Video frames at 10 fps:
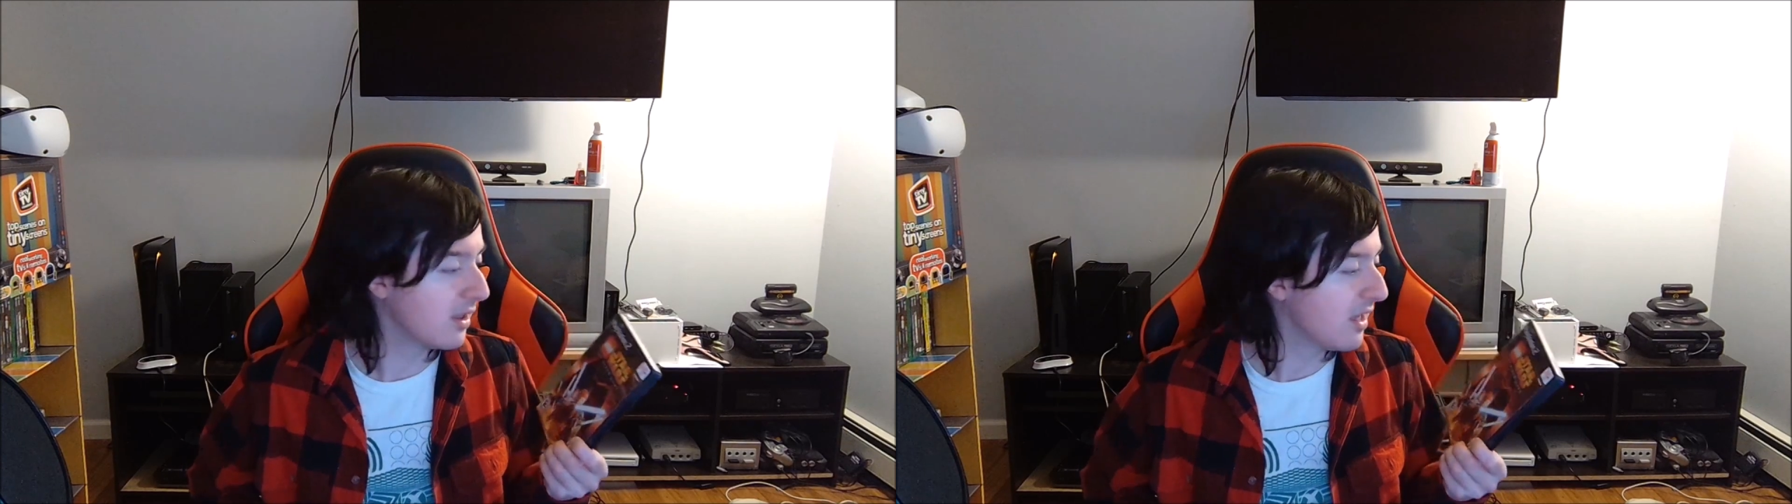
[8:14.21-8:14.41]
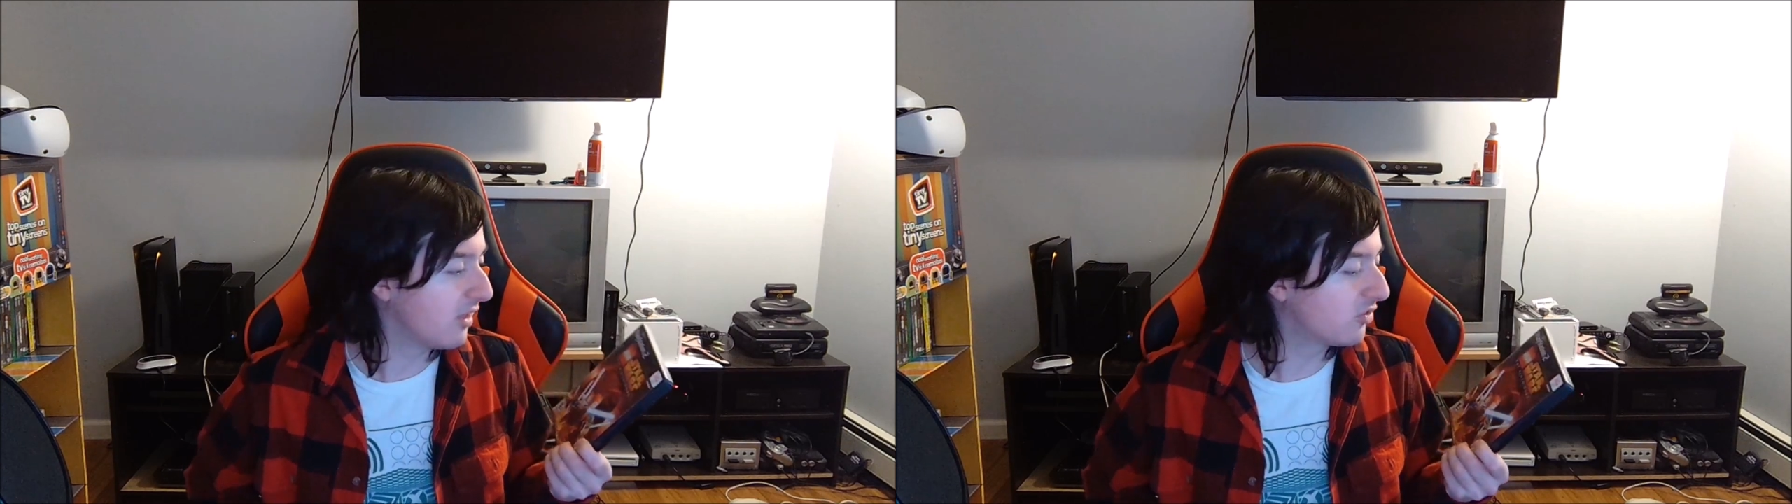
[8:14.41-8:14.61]

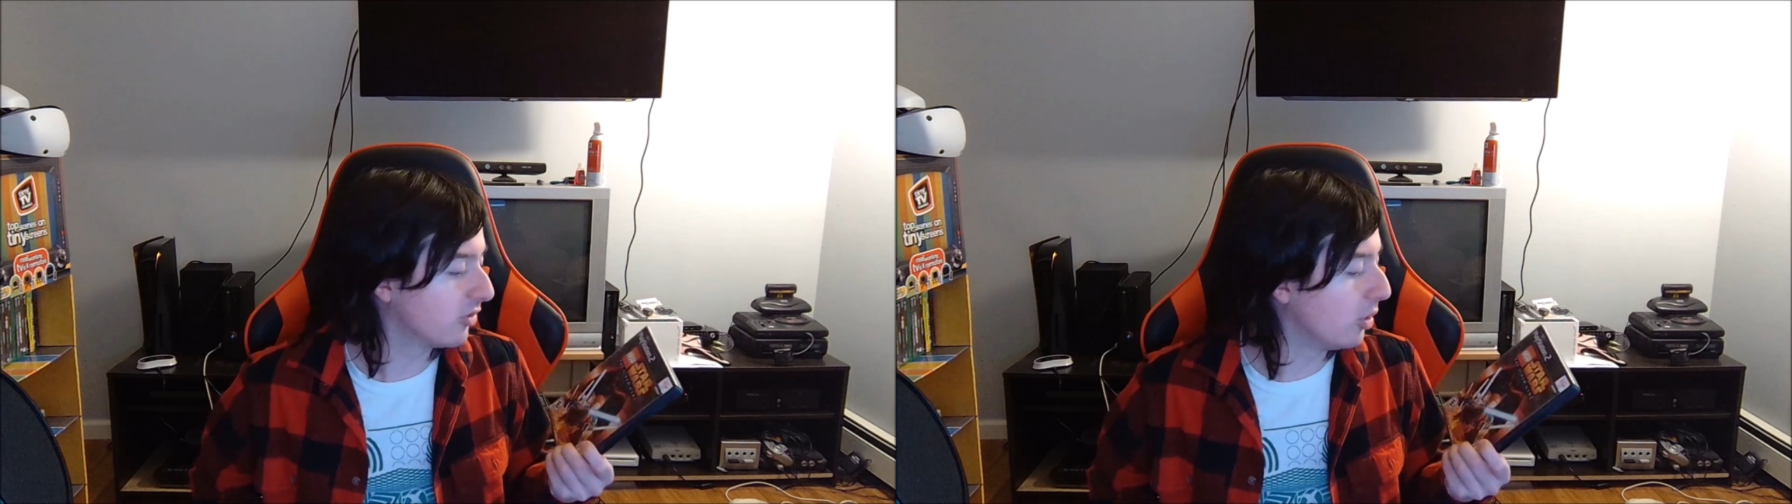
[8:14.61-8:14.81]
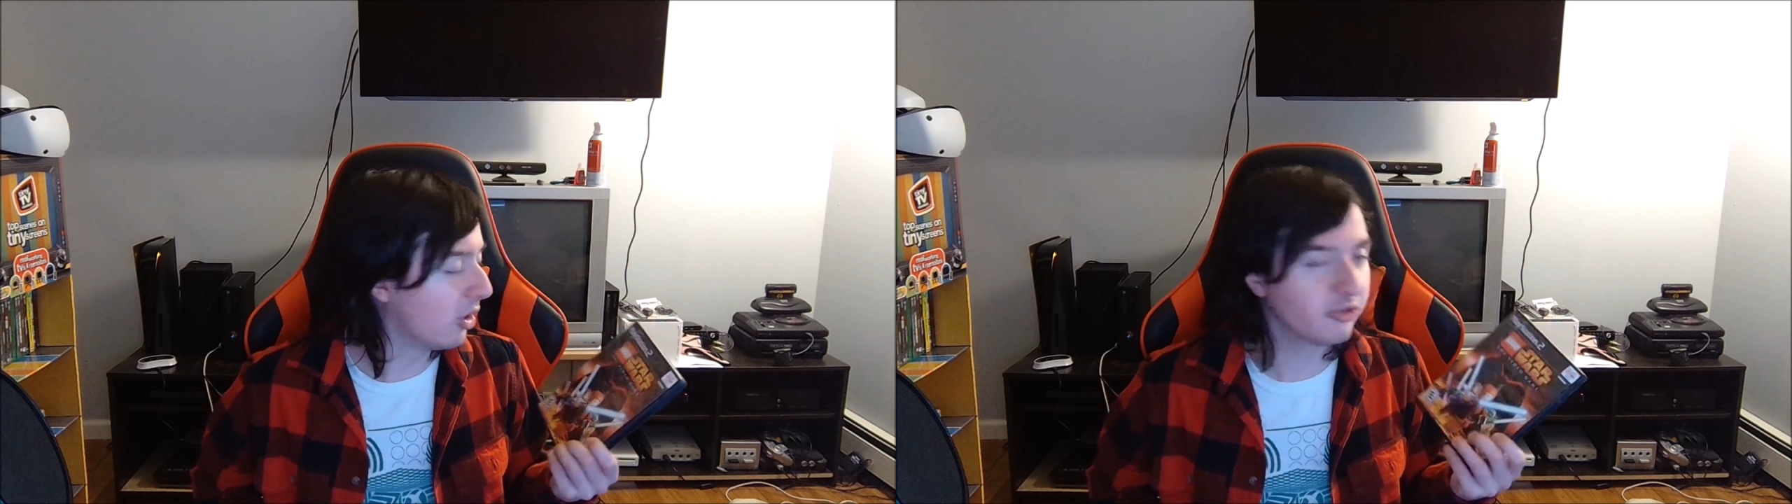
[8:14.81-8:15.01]
It
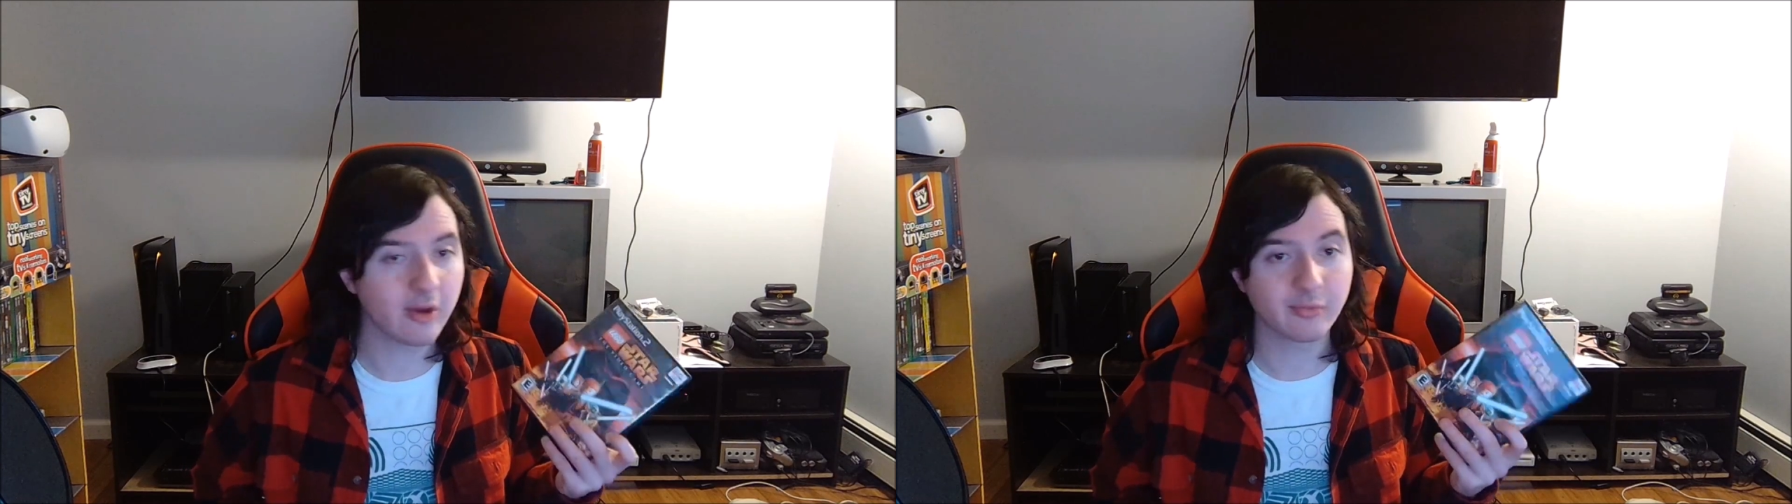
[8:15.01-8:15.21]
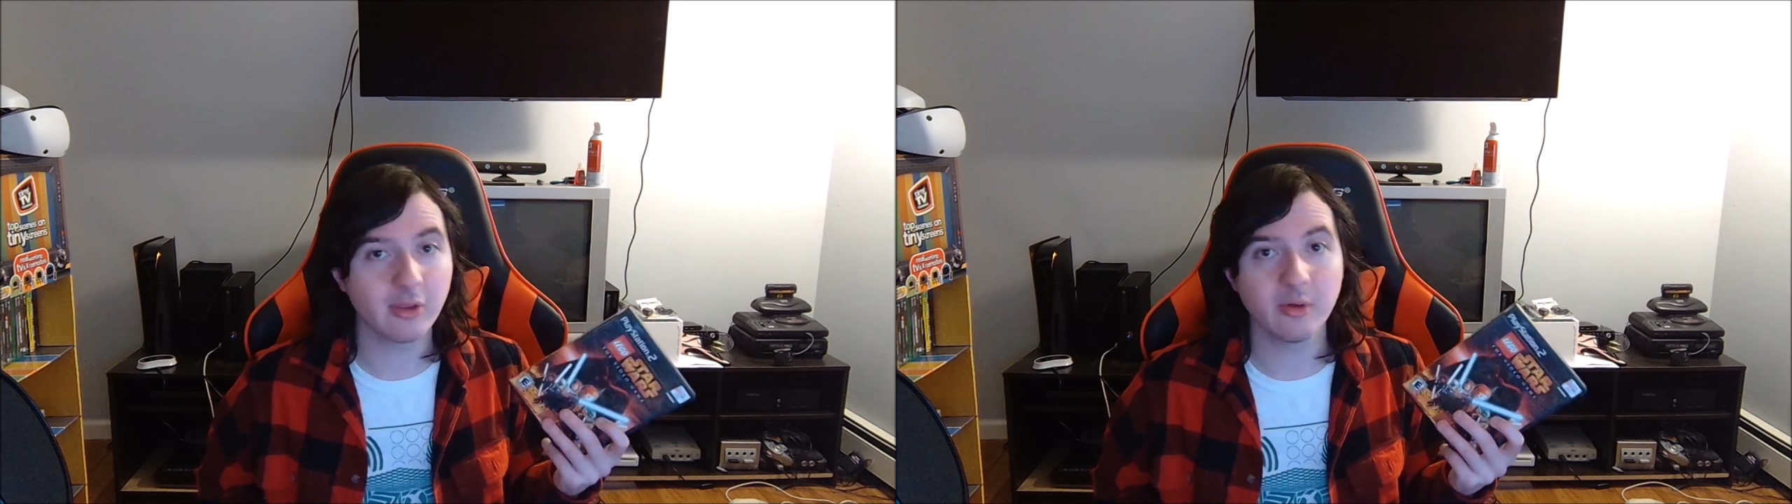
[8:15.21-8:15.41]
still holds
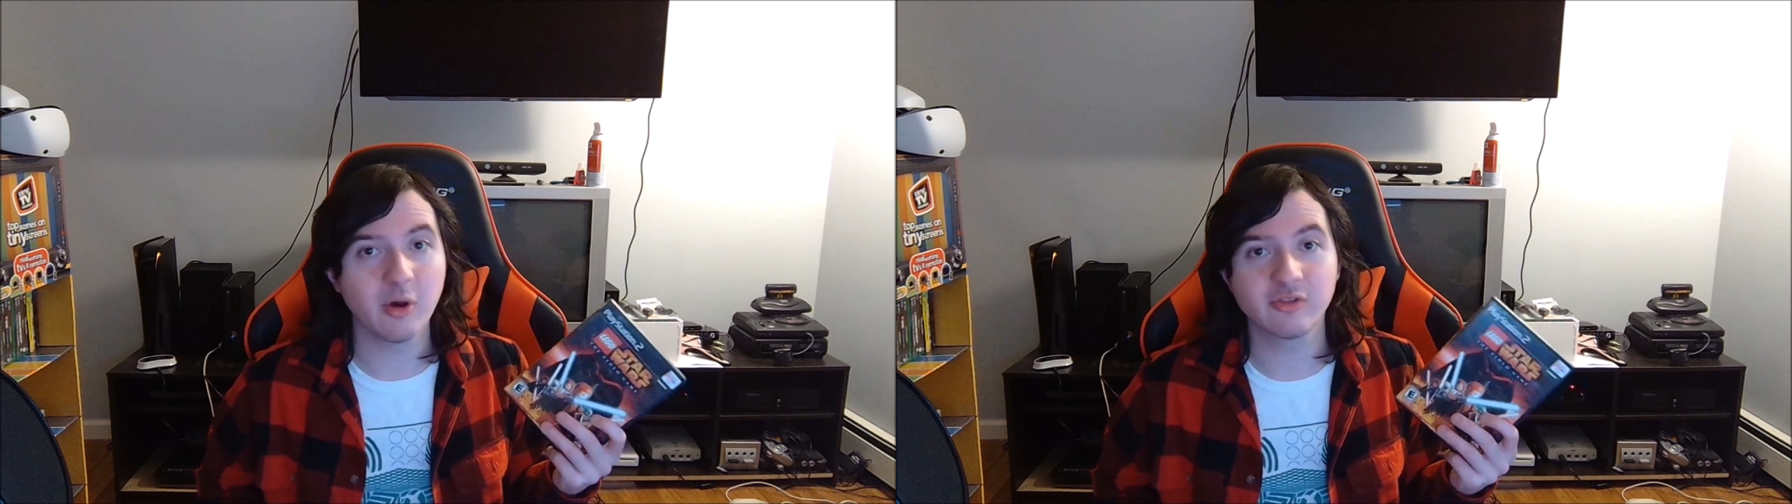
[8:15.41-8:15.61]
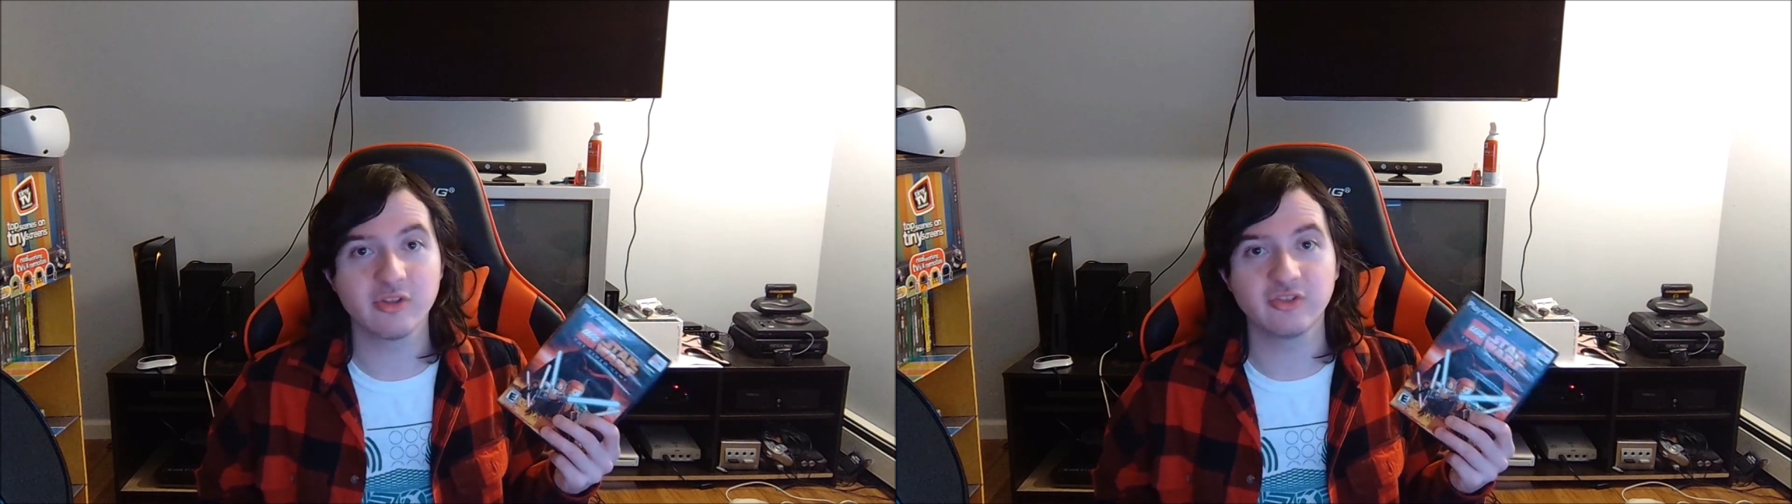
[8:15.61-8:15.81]
up really
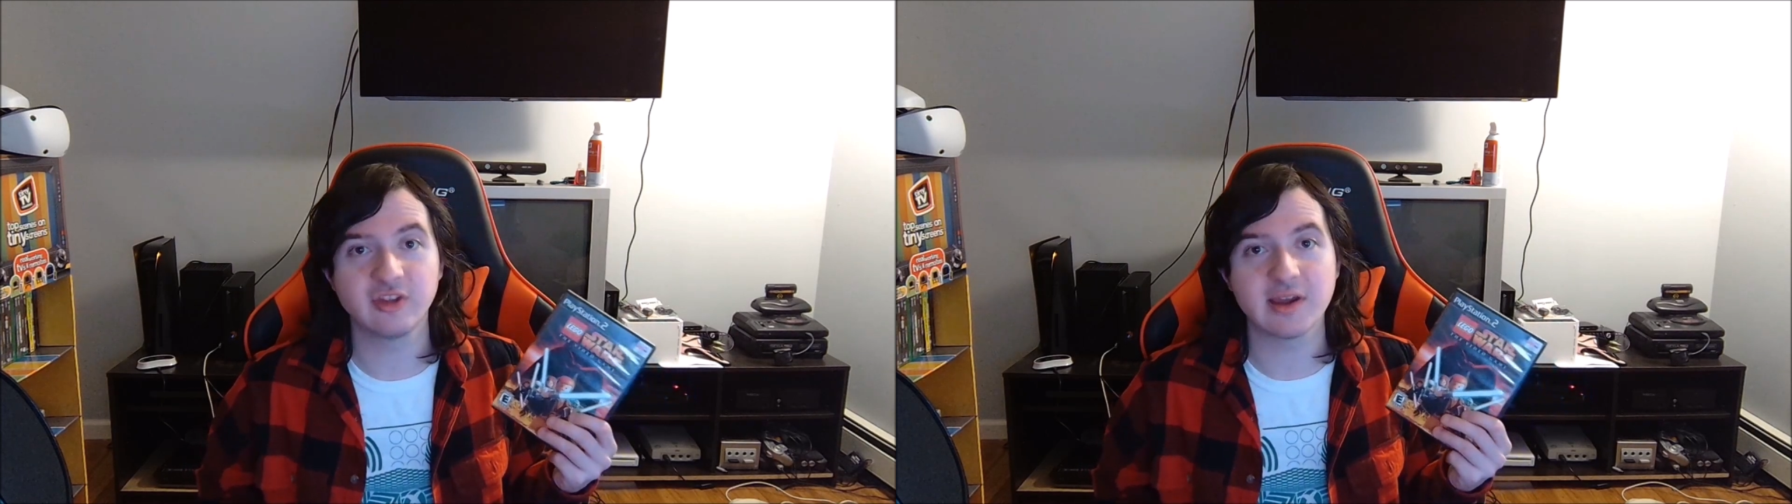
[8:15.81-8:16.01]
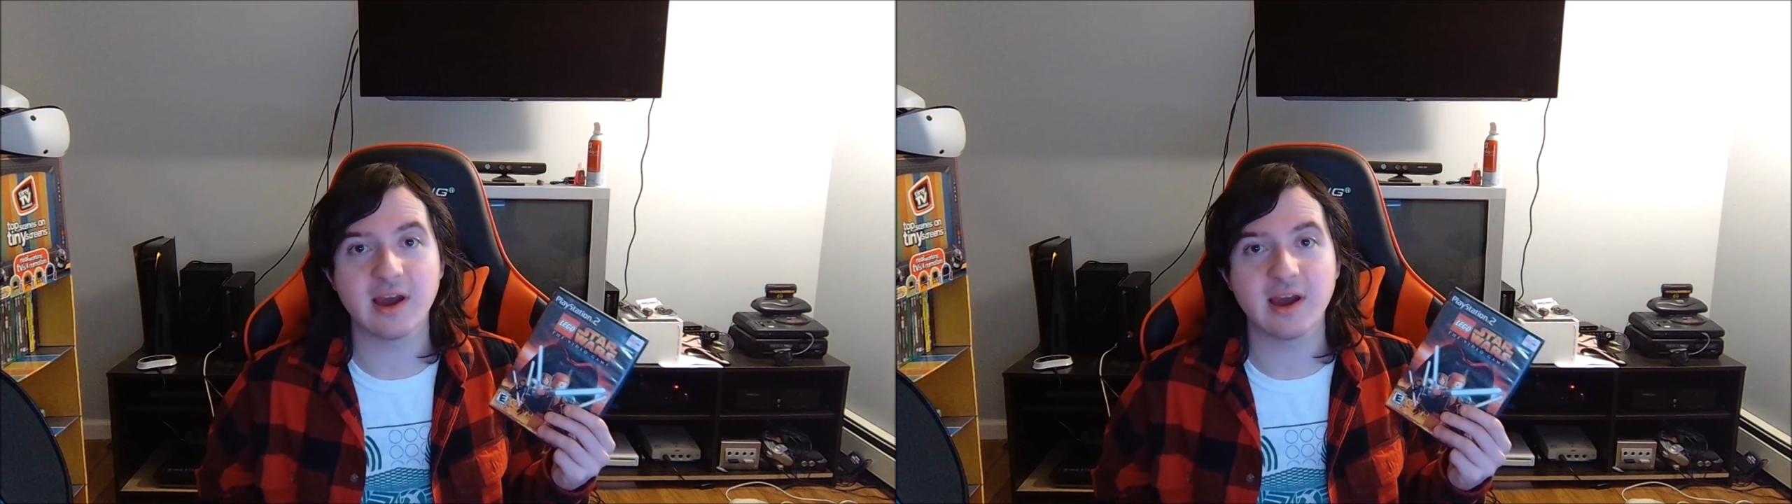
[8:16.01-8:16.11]
well to this day,